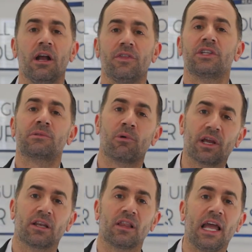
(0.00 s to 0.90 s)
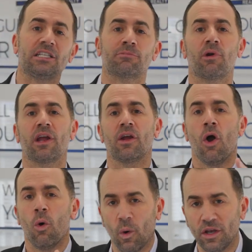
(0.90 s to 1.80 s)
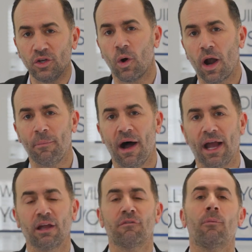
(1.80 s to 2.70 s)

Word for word: in the spring and late spring when you are buying.